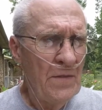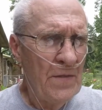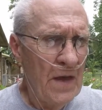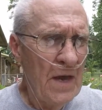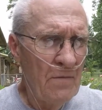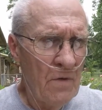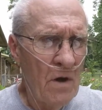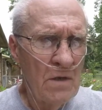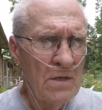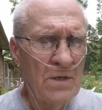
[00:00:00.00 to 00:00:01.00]
They have
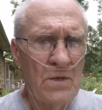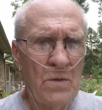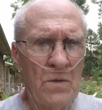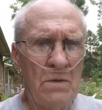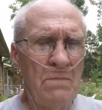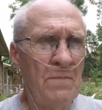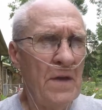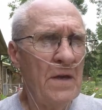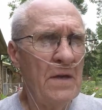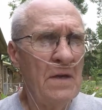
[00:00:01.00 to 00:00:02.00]
gone to school.
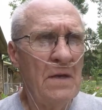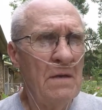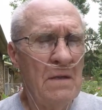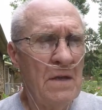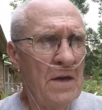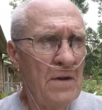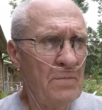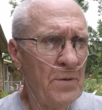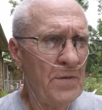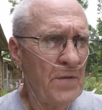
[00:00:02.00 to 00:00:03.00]
They
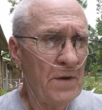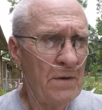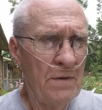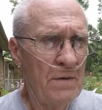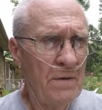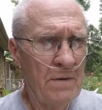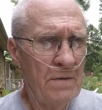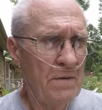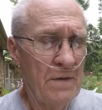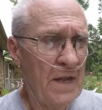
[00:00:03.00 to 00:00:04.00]
have put their
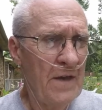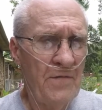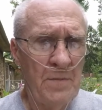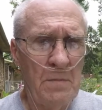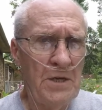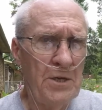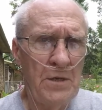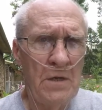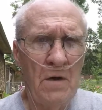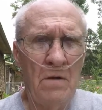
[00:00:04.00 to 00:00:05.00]
life's
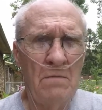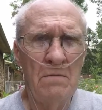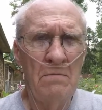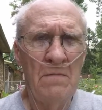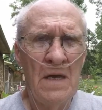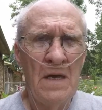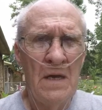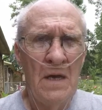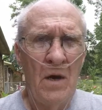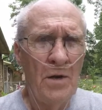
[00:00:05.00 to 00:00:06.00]
mission
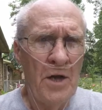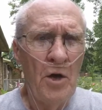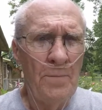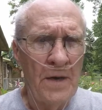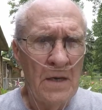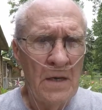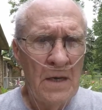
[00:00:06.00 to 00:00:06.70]
on helping.